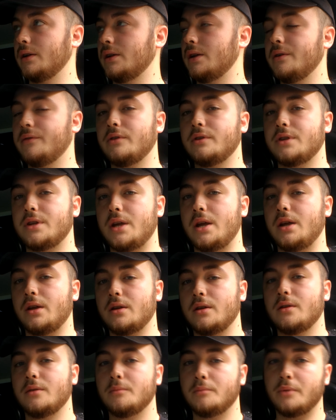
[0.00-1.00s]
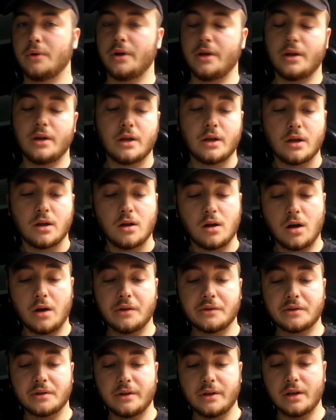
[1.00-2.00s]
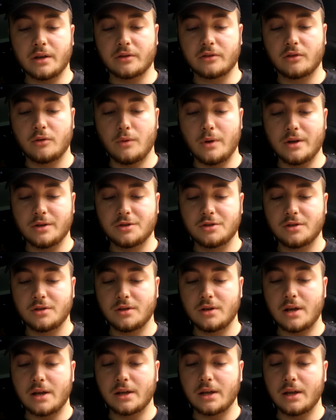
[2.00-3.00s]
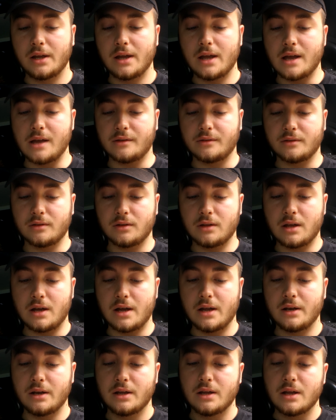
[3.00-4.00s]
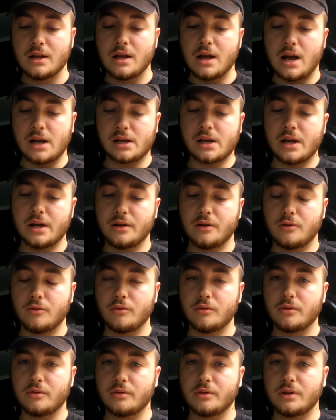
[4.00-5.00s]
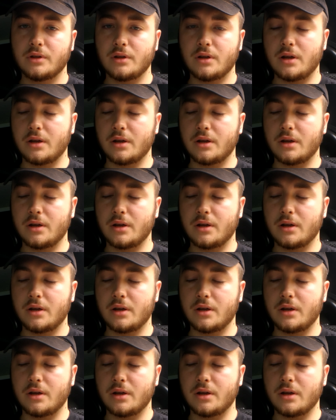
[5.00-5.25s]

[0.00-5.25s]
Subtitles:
give or take. But on to the next question. I get asked a lot. I kind of ordered